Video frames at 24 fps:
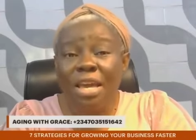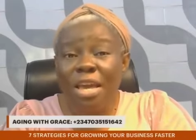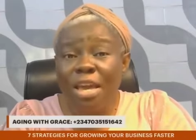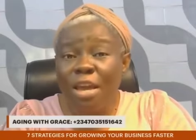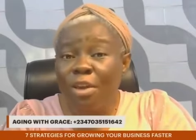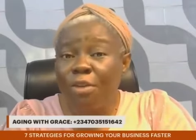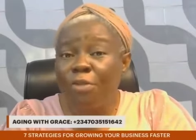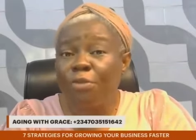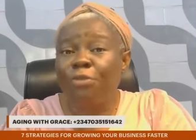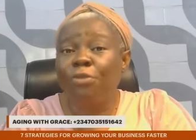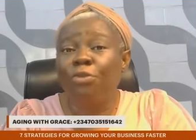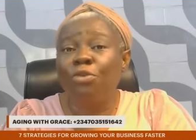
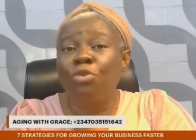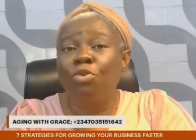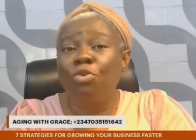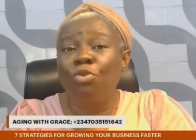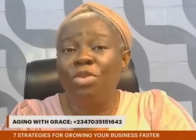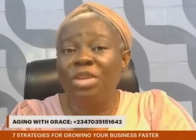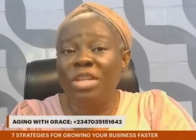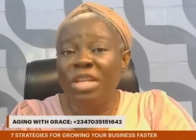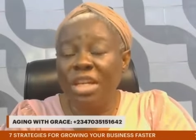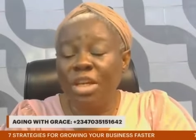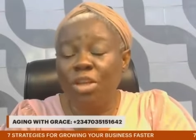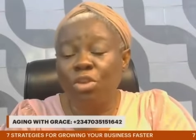if
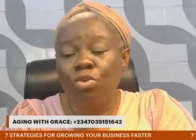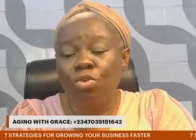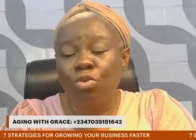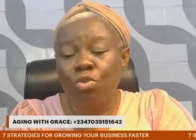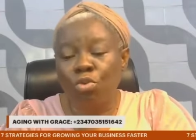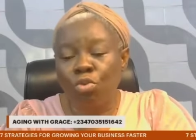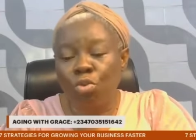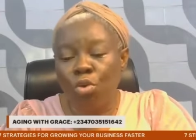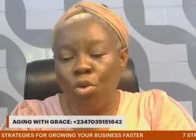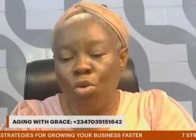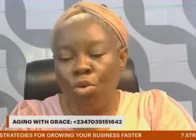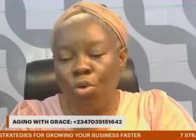you need
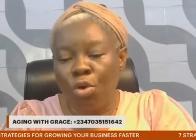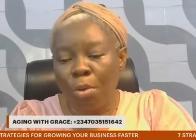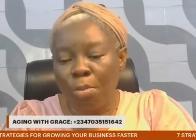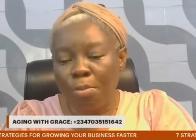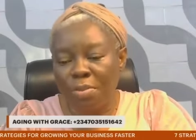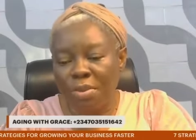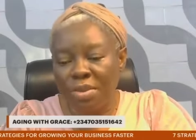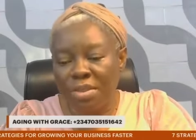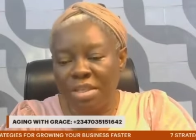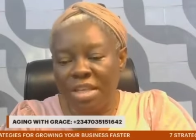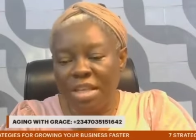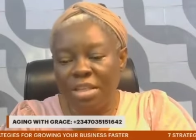to grow your
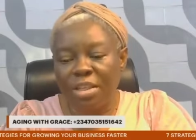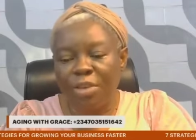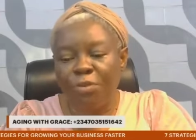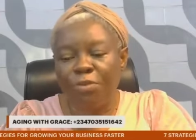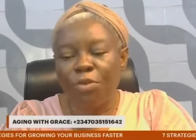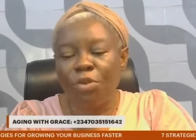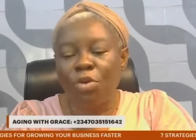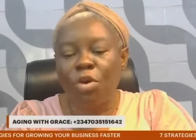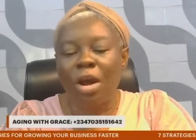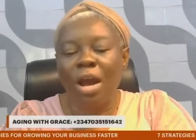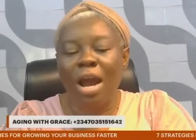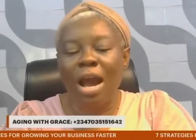business.
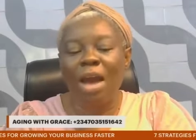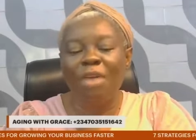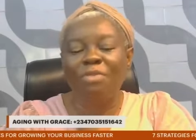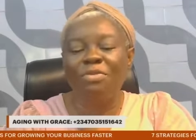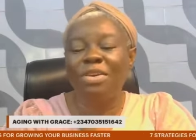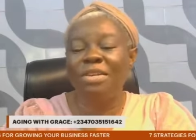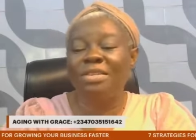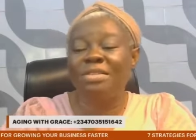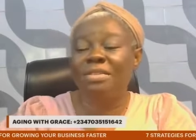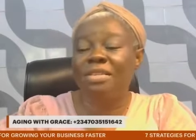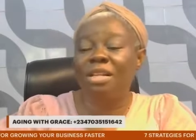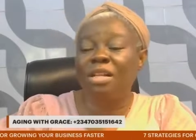If you don't
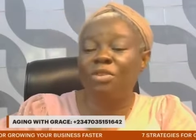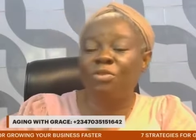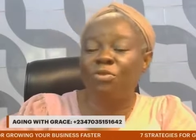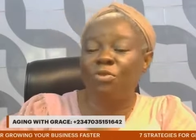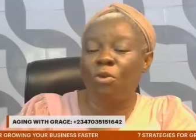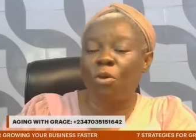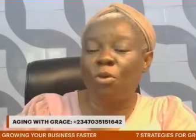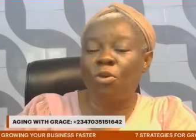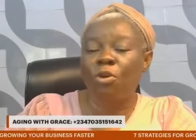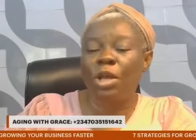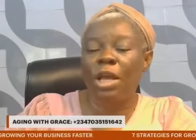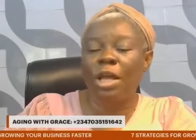have a sales
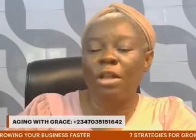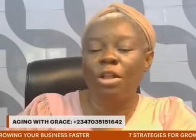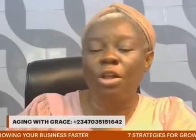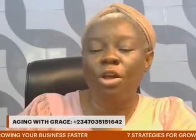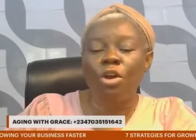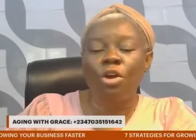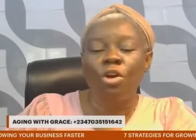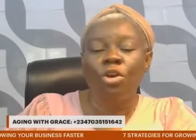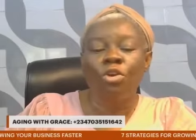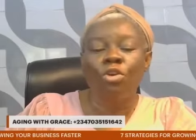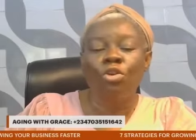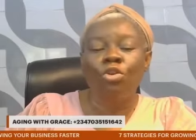funnel,
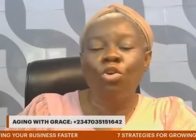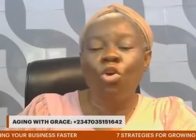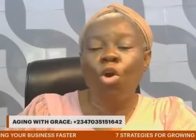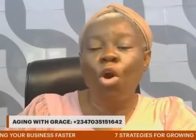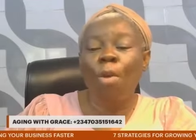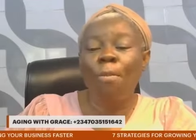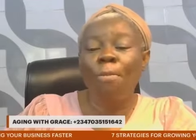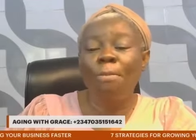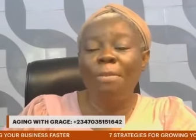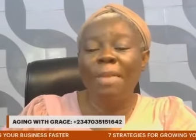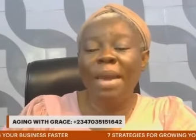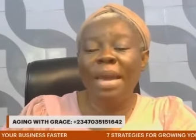
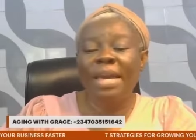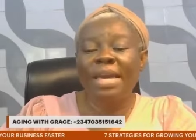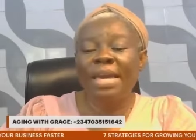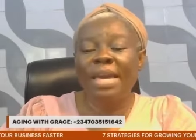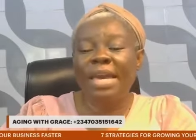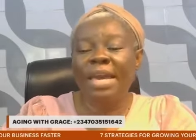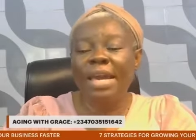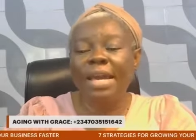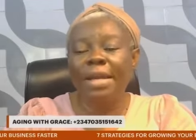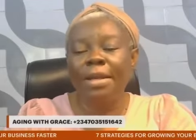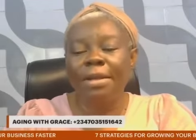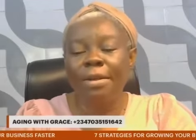you're
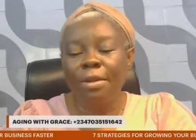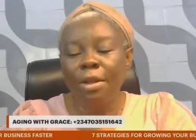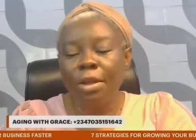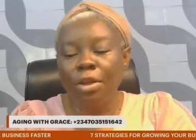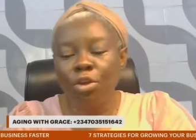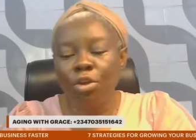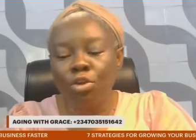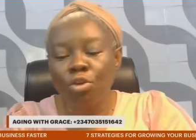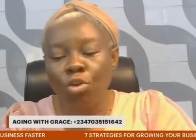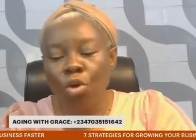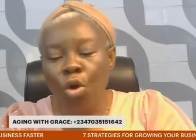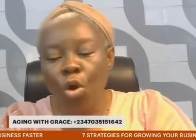making,
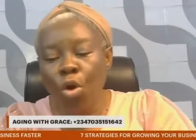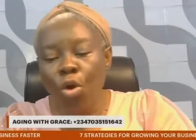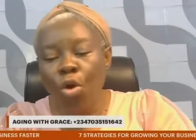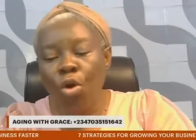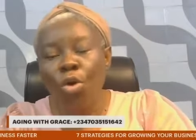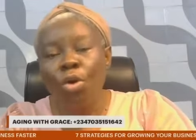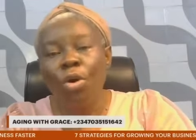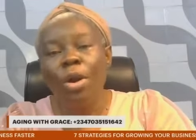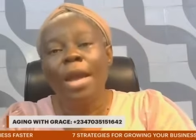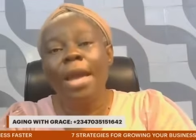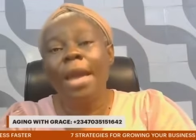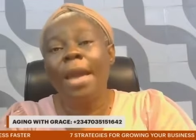you
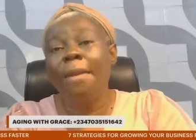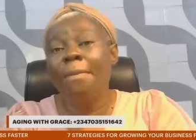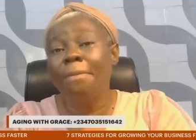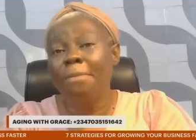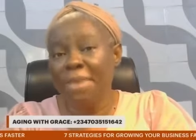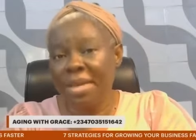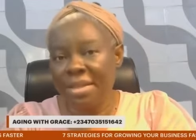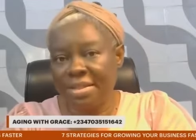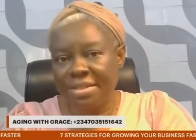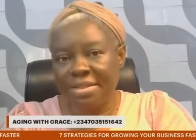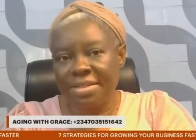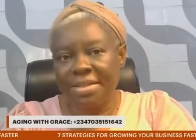know, a
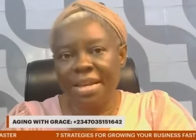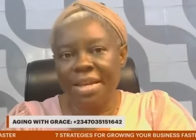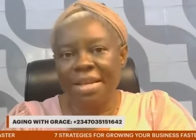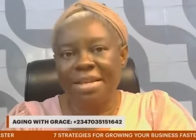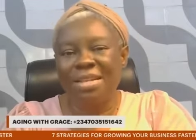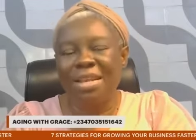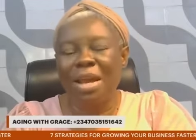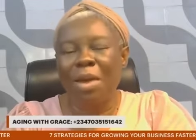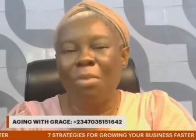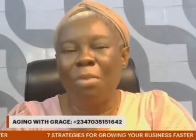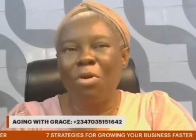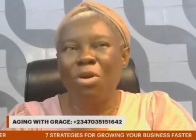
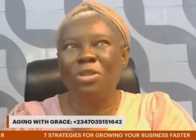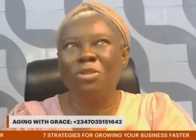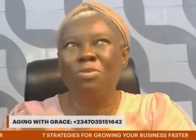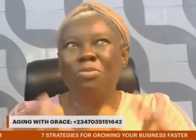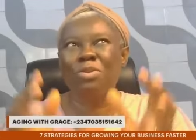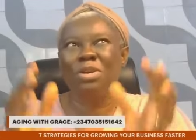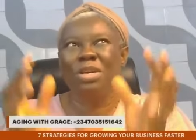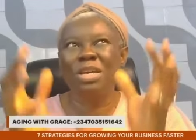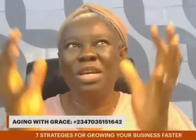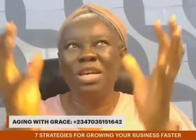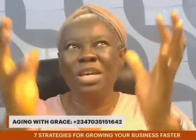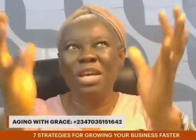mistake. There
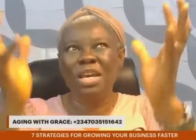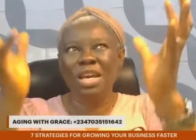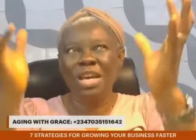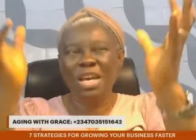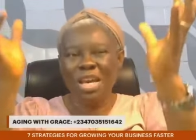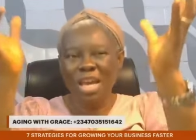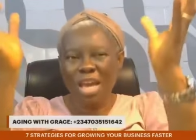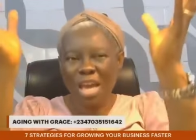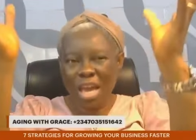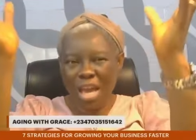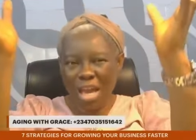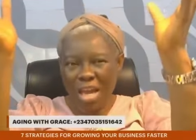must be
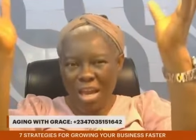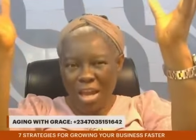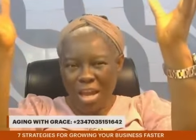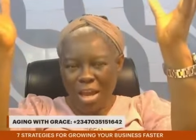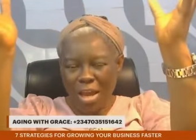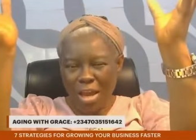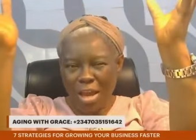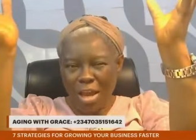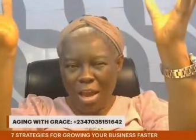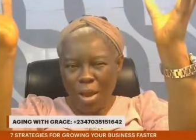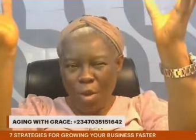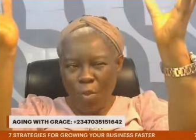
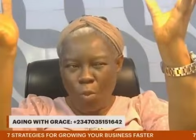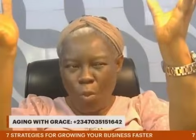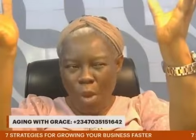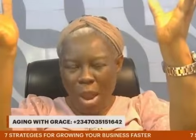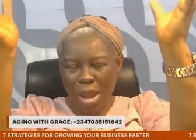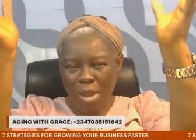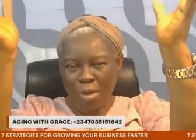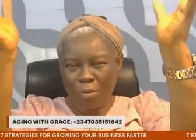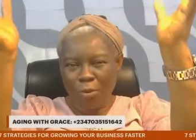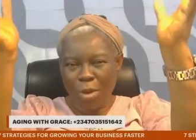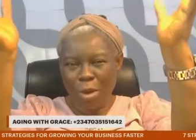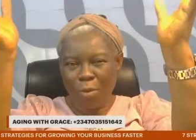a
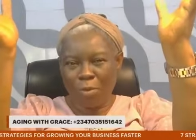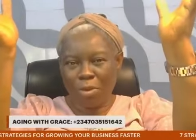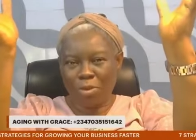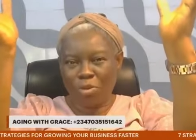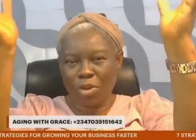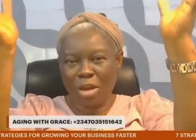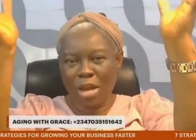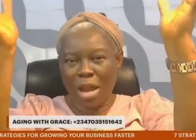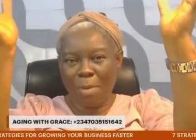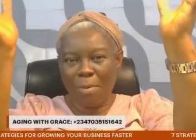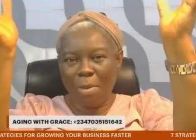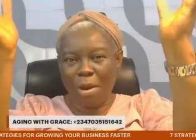way. When
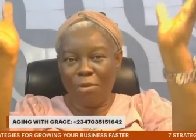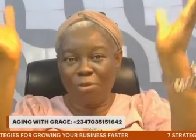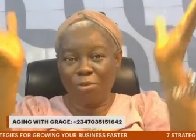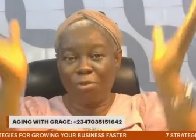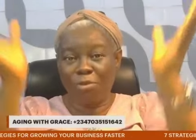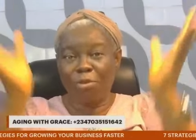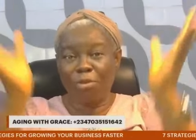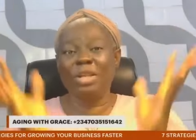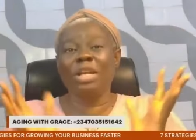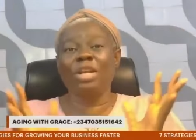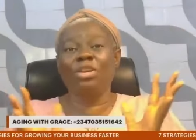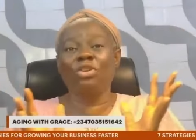we talk about
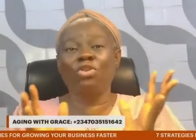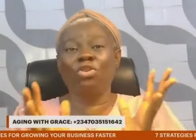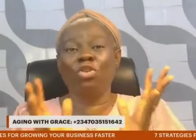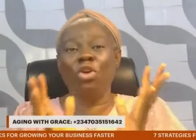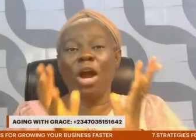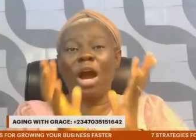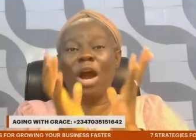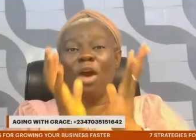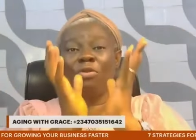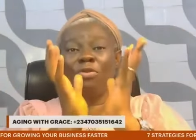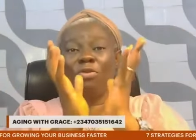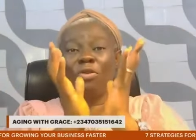funnel, you
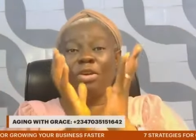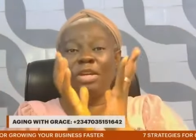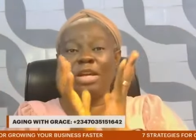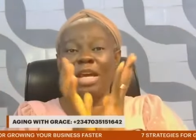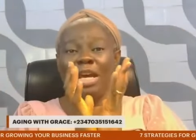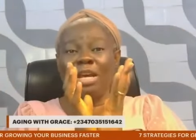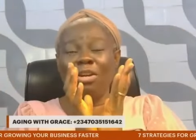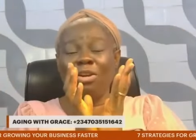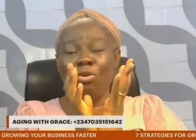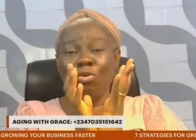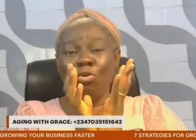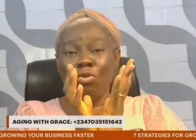know how
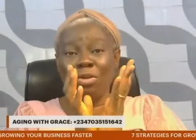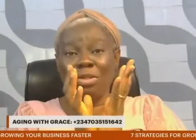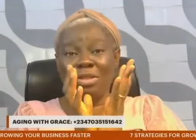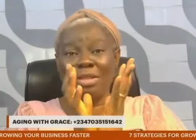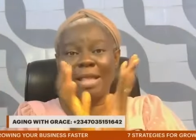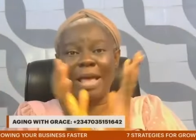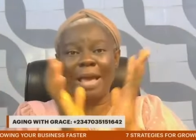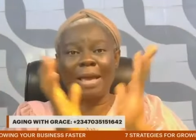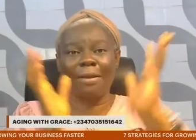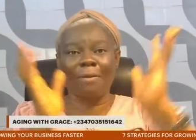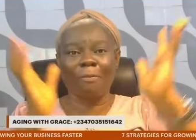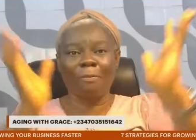funnel
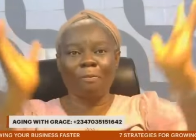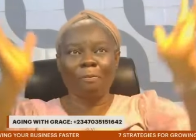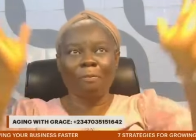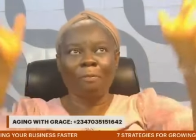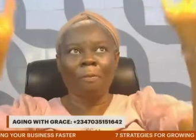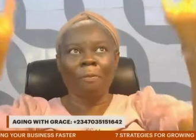looks like.